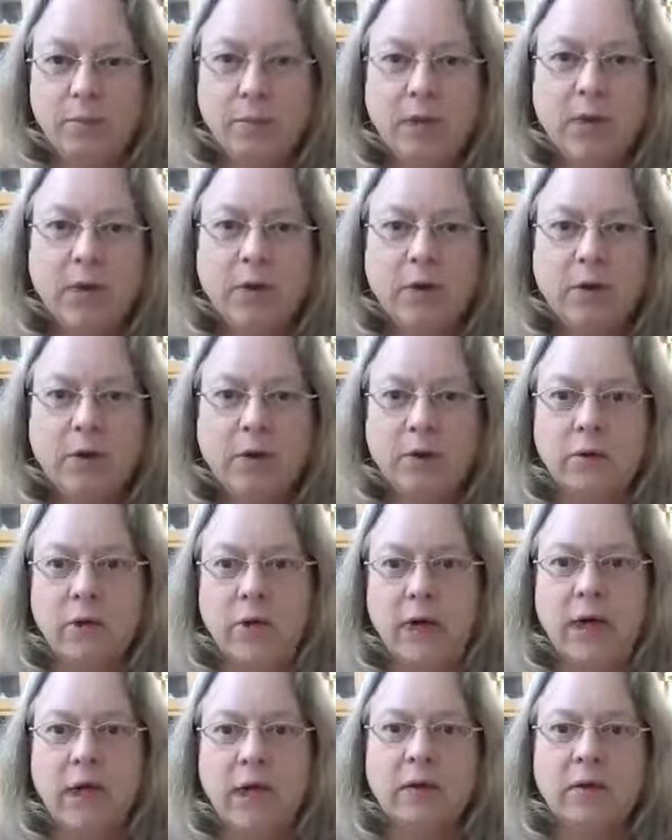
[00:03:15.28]
being
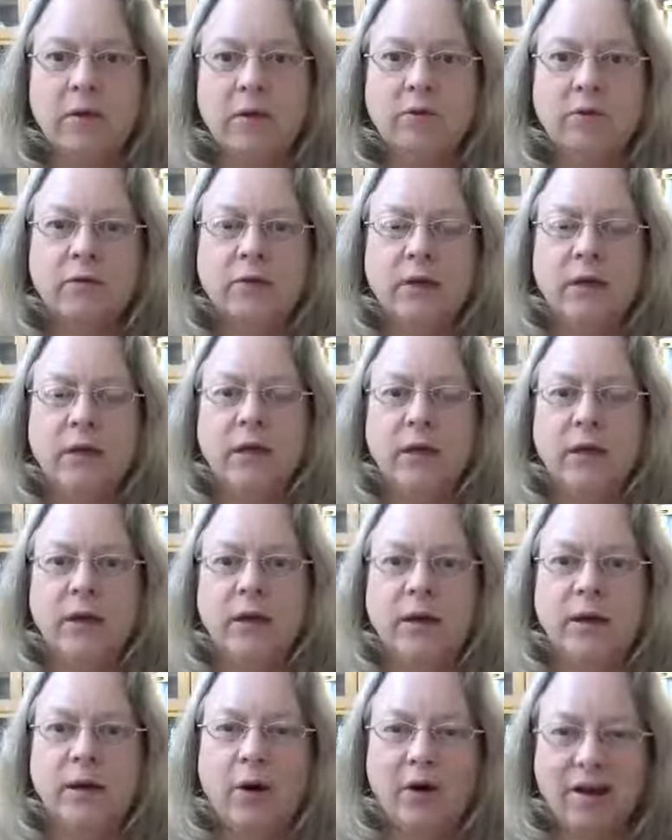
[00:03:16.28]
creative
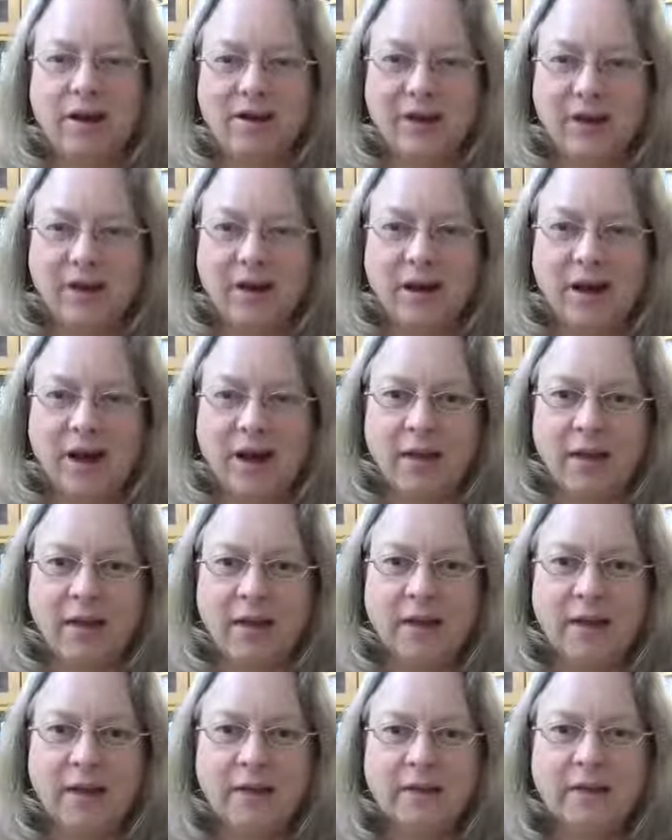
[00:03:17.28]
on a deadline
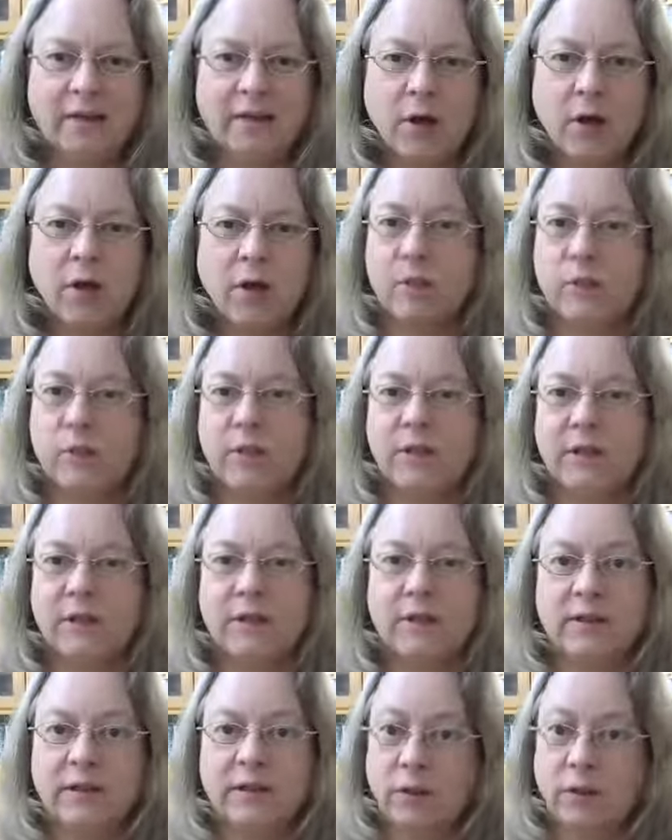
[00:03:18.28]
is not always
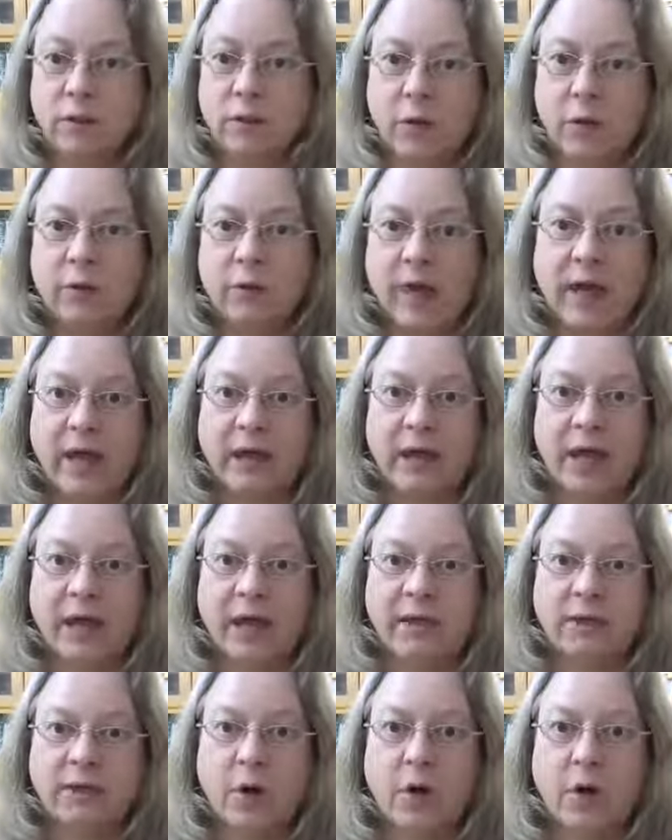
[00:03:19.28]
easy. You know that
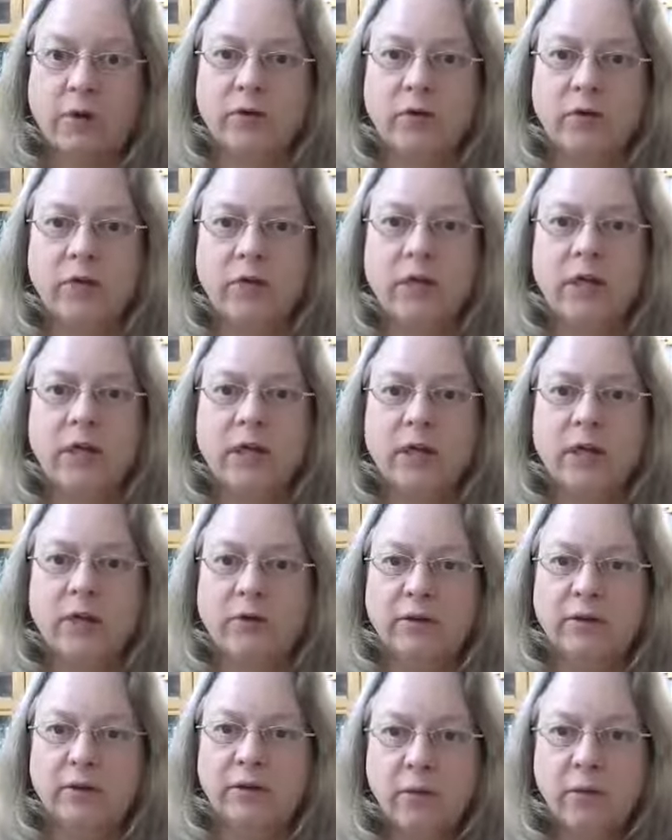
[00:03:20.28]
as author.
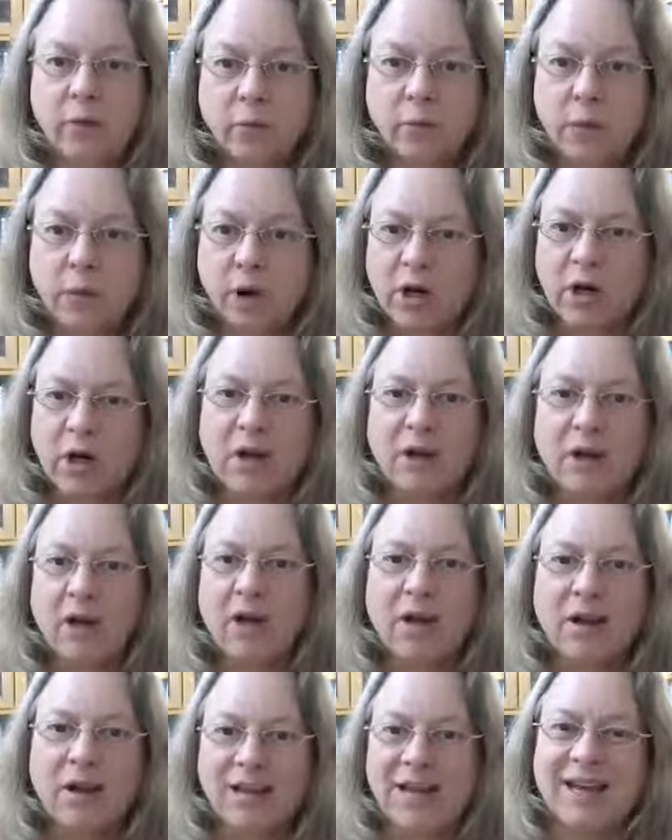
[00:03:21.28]
If you are working
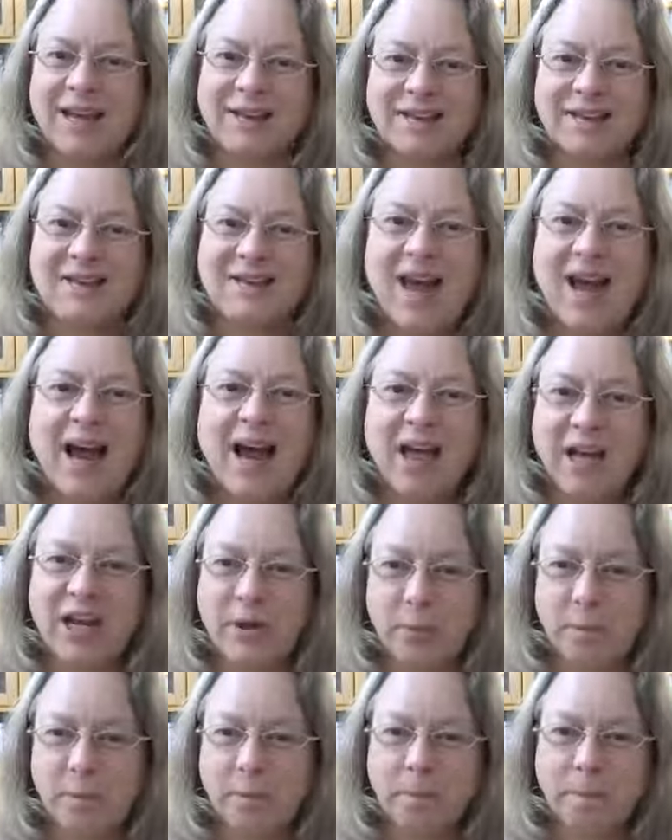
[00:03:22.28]
against
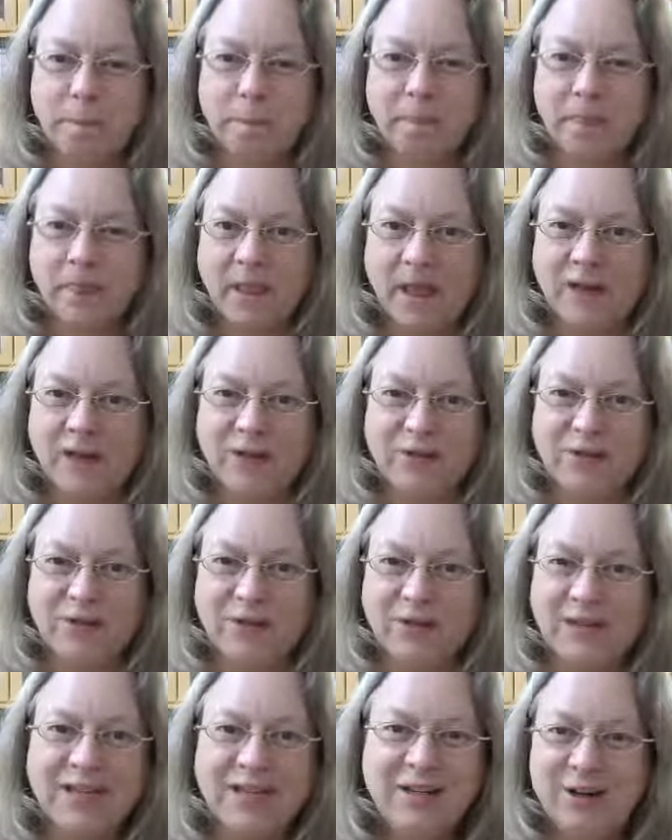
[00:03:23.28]
time and you
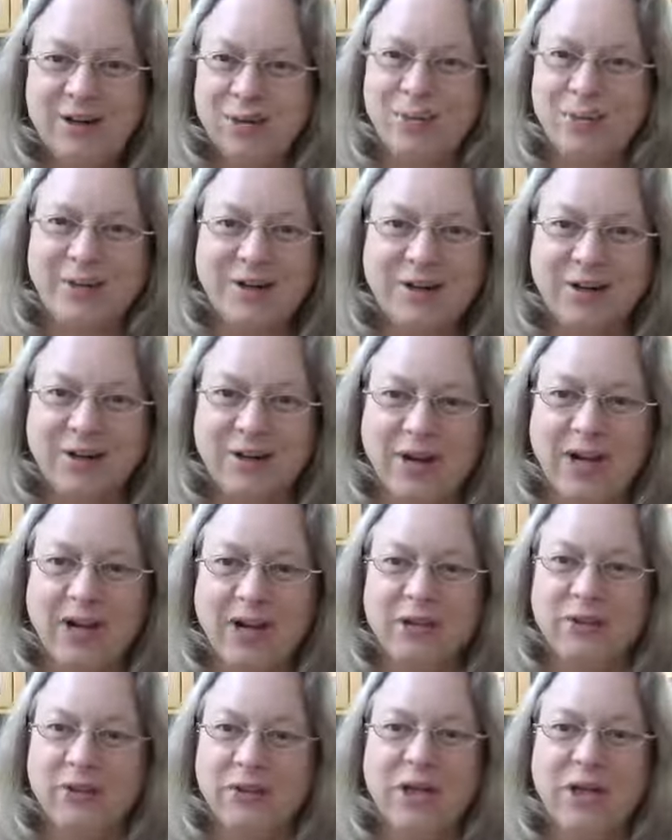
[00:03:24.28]
need to be
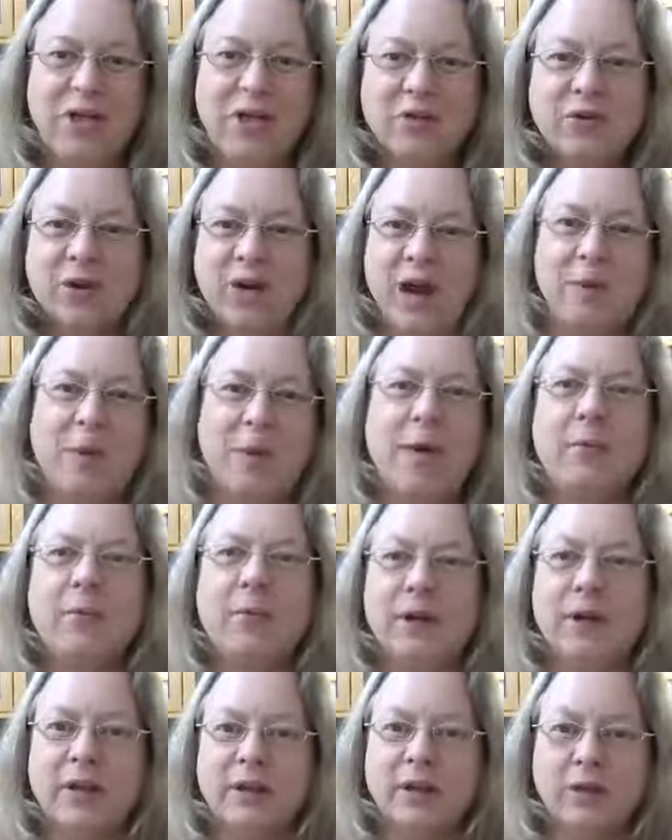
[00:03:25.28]
creative, need to come up
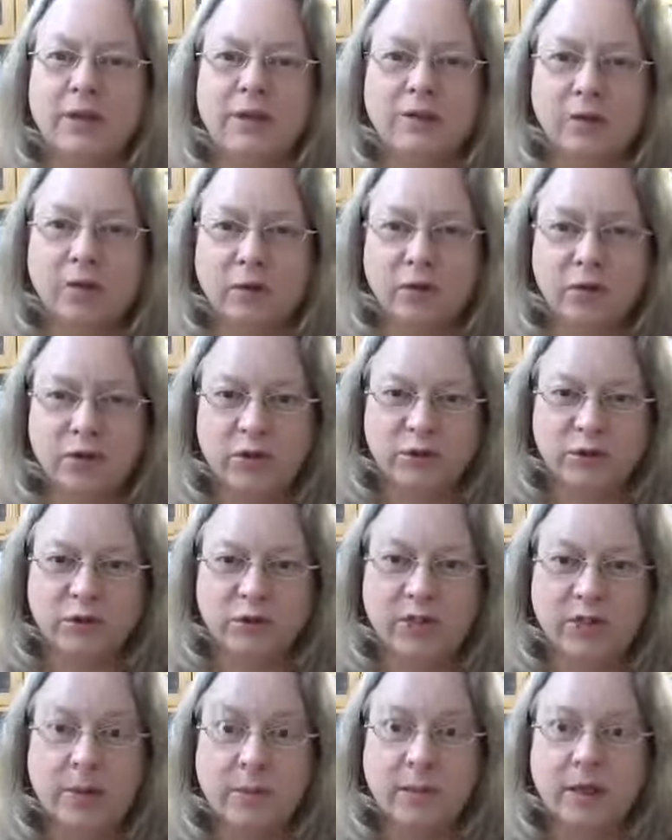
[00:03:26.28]
with a solution for
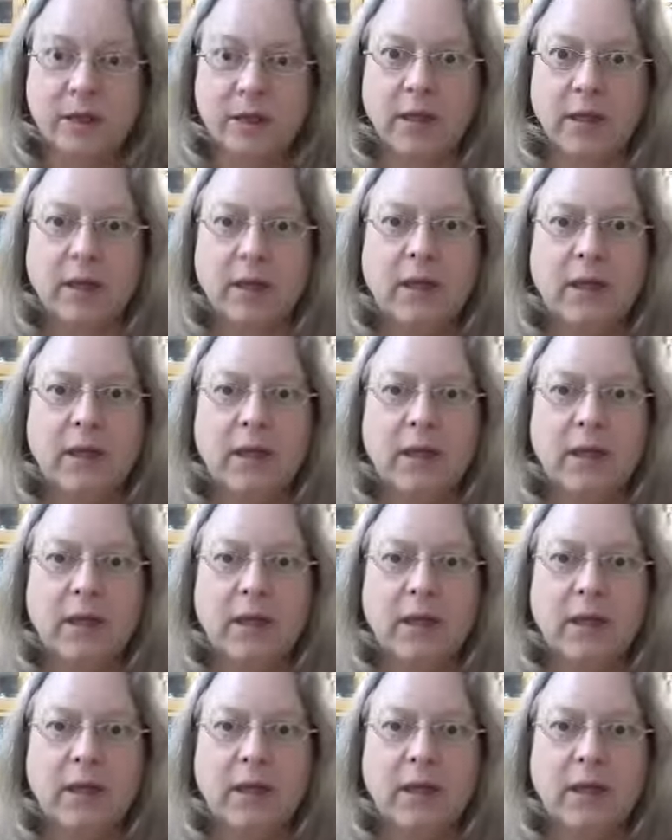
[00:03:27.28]
something,